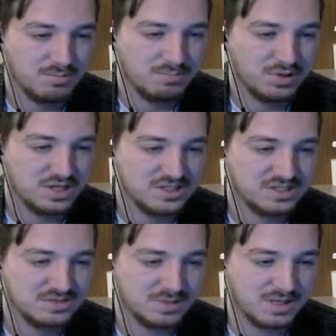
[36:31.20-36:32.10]
Plus,
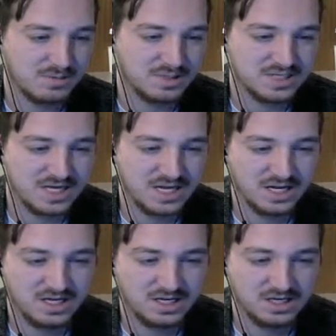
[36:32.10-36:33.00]
it's becoming day and I
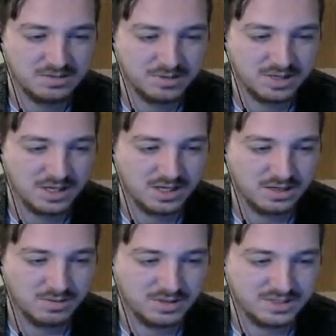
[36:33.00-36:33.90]
need it to be night
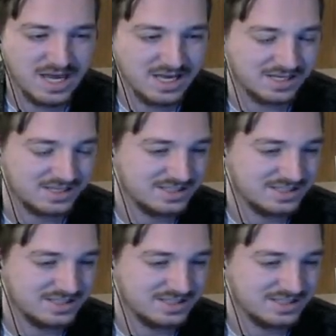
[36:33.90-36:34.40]
anyway. Dang it!